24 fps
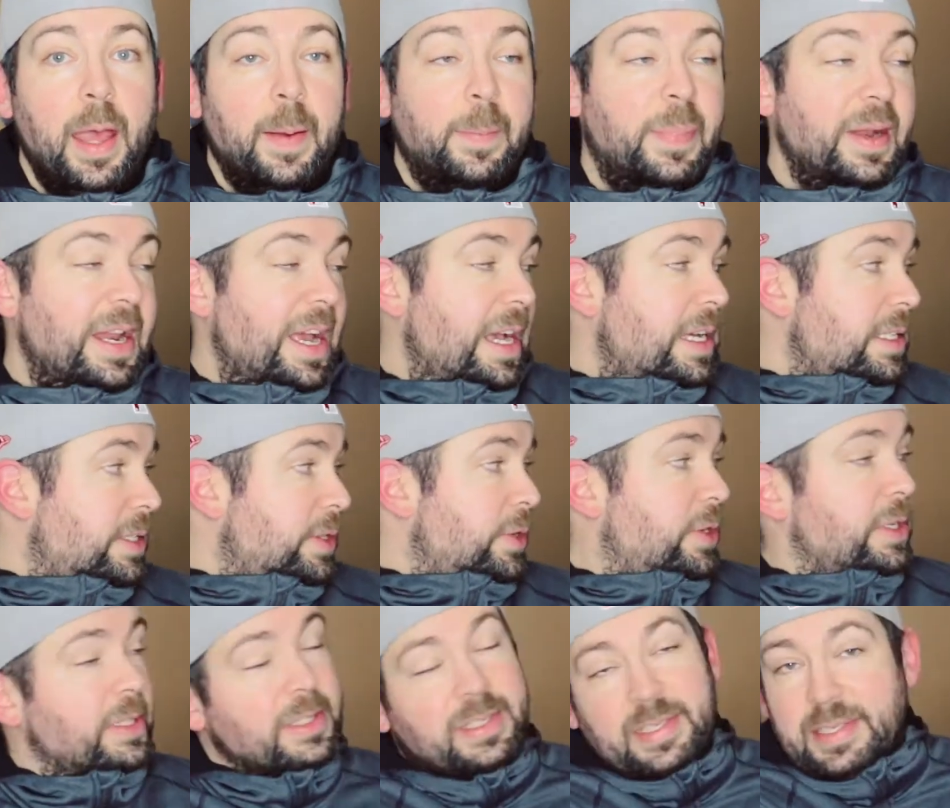But as you
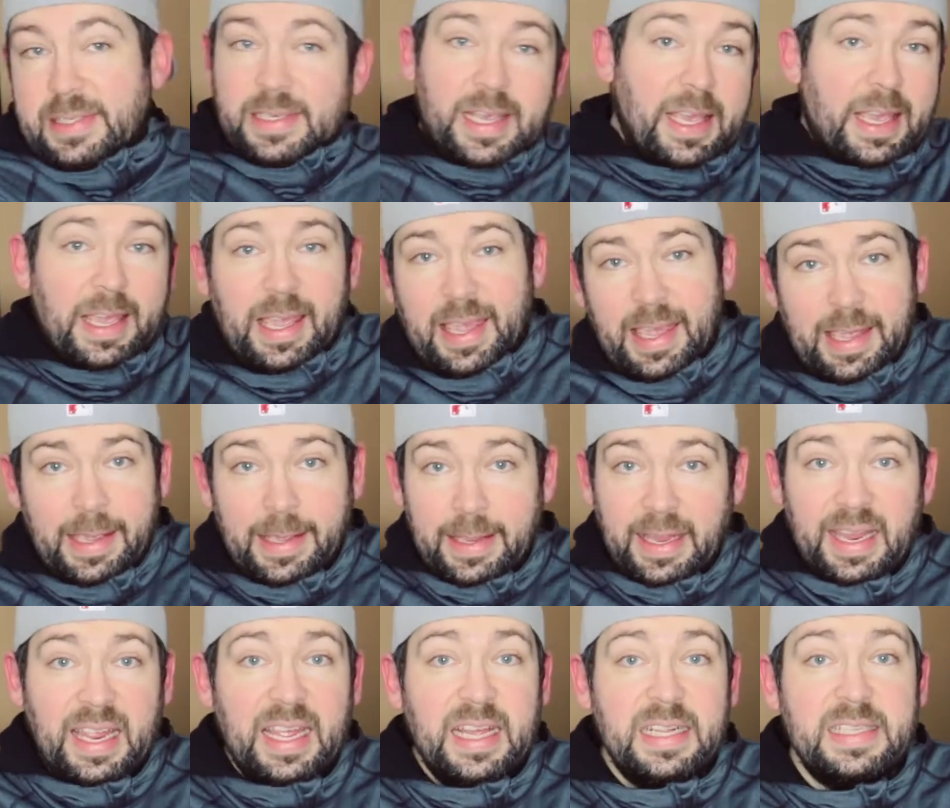can see,
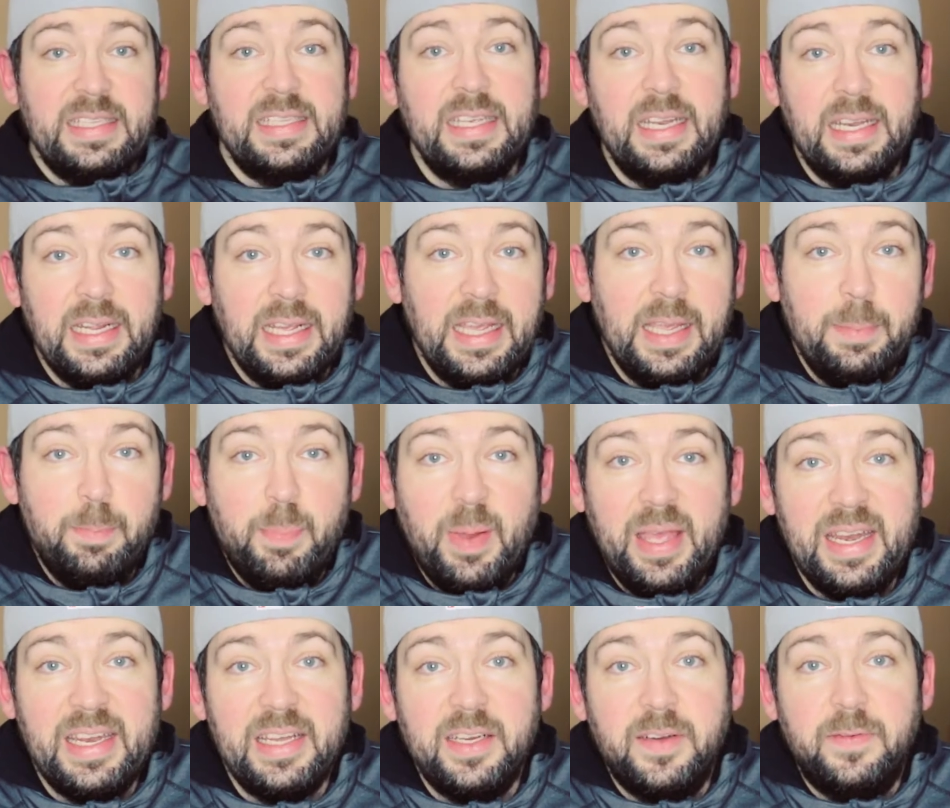it's in a
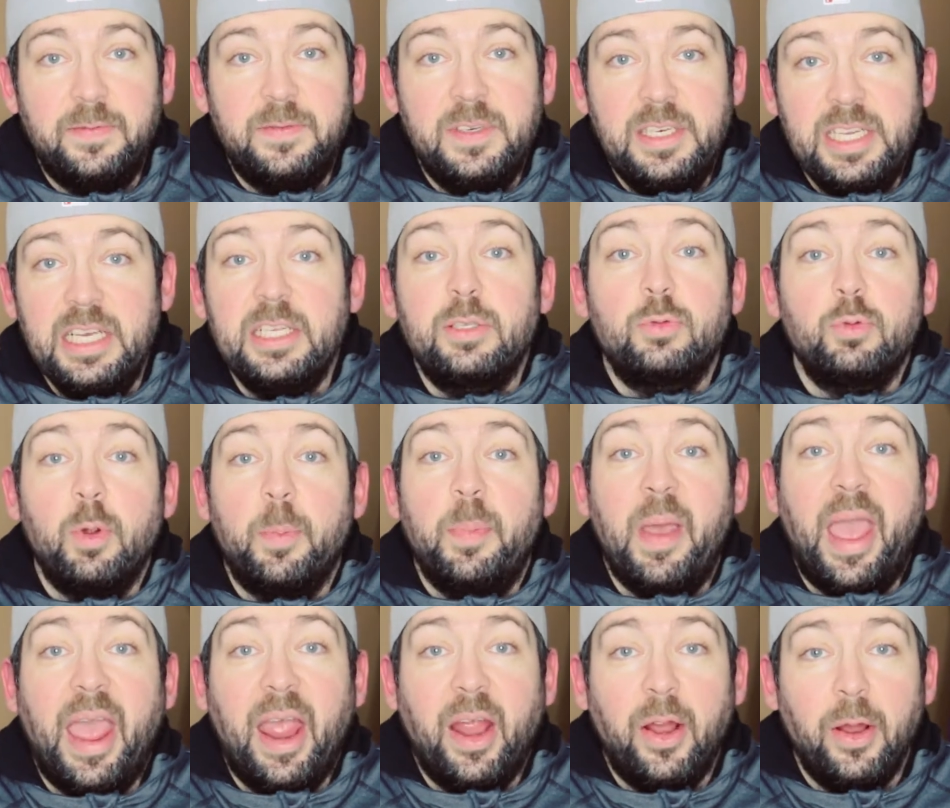bit of
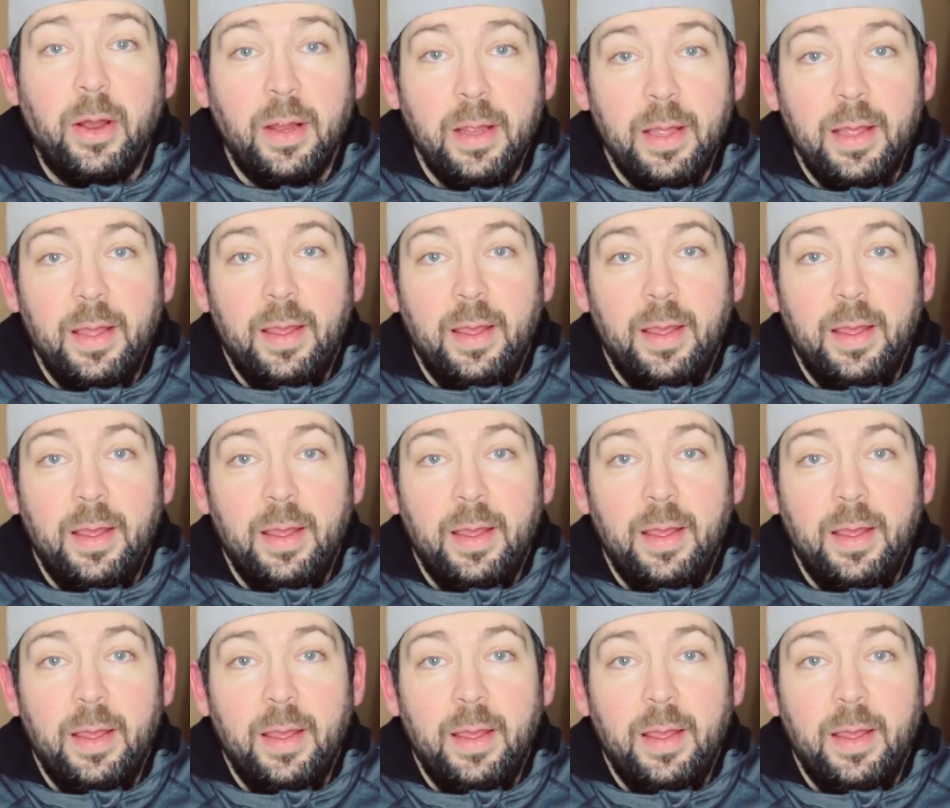disrepair.